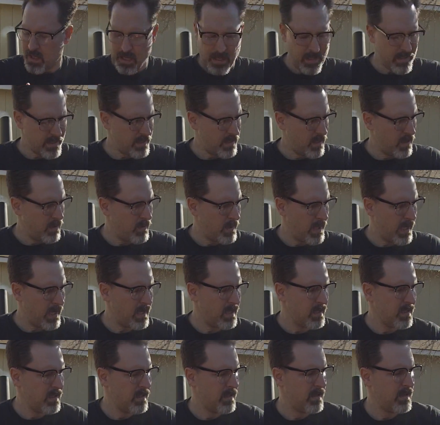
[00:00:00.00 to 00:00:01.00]
So
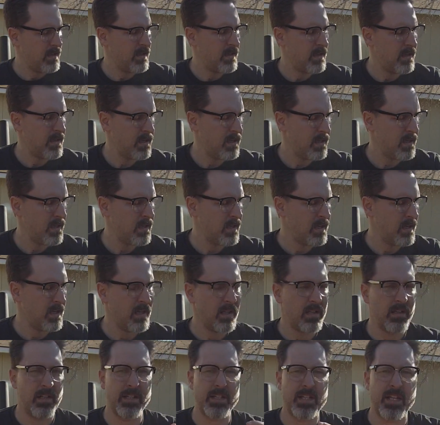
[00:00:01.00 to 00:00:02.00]

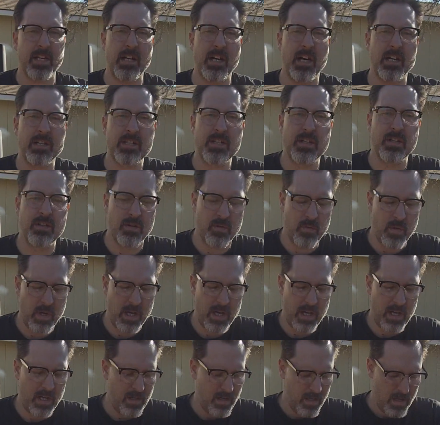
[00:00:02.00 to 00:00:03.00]
let's get on
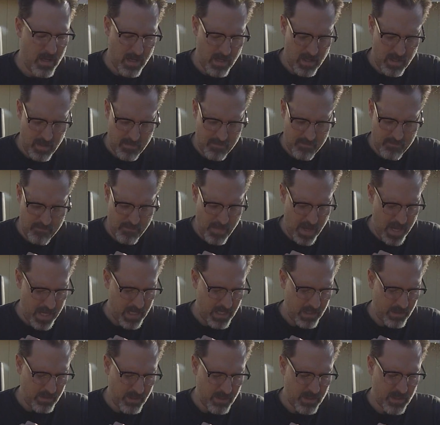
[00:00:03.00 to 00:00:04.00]
to
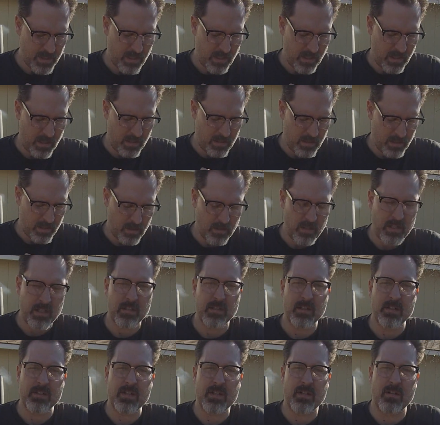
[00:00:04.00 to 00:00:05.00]
making this
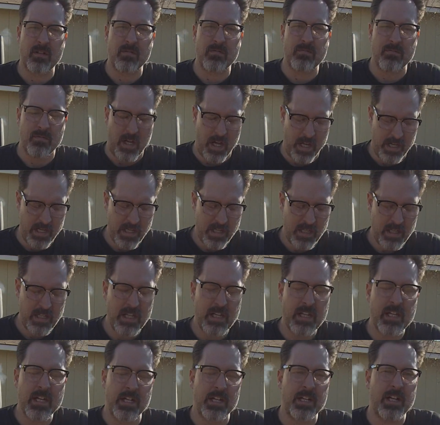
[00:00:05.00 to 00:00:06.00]
little oniony
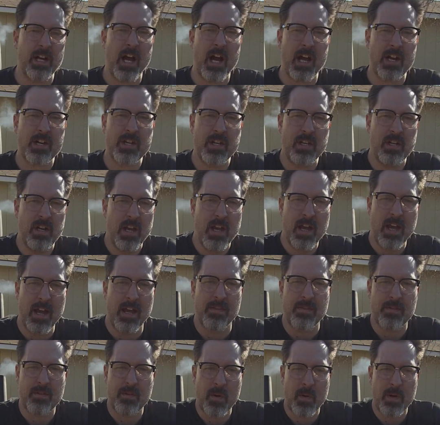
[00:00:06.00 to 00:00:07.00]
concoction
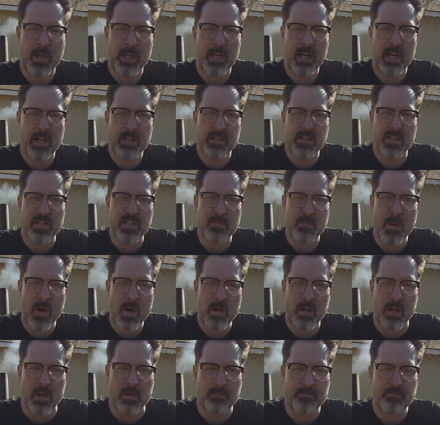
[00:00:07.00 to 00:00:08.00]
and throwing it onto the
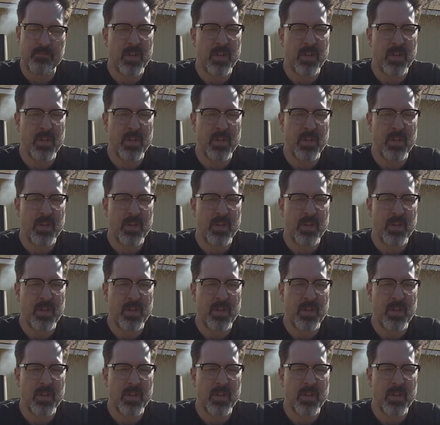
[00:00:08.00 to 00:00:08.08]
smoker.